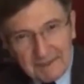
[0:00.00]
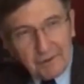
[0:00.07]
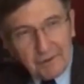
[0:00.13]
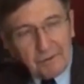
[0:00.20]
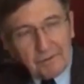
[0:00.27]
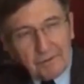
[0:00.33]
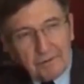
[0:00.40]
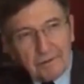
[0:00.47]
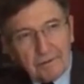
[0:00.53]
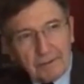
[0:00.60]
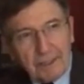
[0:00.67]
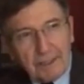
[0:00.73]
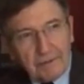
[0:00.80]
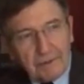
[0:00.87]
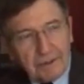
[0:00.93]
So
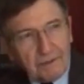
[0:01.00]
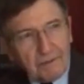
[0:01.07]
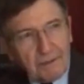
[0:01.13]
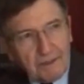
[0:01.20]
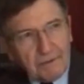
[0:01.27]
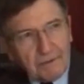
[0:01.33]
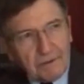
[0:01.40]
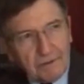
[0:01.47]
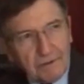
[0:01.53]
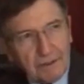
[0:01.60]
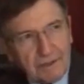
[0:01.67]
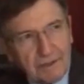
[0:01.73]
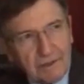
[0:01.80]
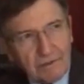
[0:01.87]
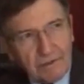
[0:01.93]
when I was a graduate
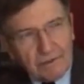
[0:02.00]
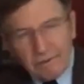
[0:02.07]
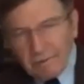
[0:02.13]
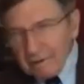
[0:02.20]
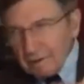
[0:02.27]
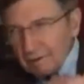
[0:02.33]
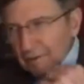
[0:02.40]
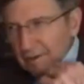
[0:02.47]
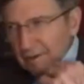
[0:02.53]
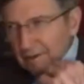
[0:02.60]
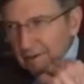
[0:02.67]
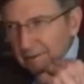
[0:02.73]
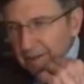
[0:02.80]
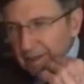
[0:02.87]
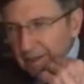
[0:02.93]
student, I struggled with
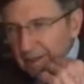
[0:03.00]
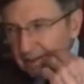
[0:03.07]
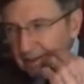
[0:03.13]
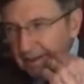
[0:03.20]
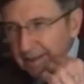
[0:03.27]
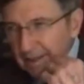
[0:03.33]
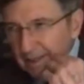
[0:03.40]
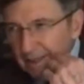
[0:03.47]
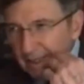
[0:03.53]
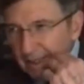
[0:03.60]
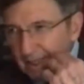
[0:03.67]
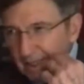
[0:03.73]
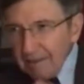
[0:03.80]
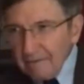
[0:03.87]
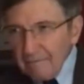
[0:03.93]
quantum mechanics.
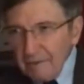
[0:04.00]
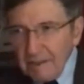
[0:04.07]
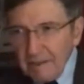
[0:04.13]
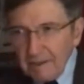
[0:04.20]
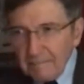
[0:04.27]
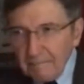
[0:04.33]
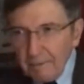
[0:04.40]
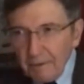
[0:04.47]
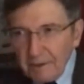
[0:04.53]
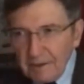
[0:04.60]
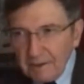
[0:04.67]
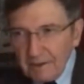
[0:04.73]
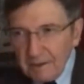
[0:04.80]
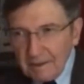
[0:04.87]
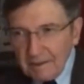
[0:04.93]
I didn't read his book
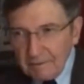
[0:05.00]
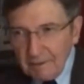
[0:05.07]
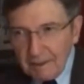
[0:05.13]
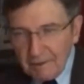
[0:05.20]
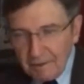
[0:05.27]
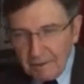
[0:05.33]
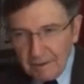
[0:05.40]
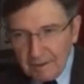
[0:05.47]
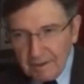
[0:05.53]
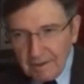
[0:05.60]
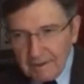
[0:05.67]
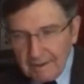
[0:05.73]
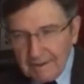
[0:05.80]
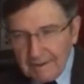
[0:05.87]
until I graduated.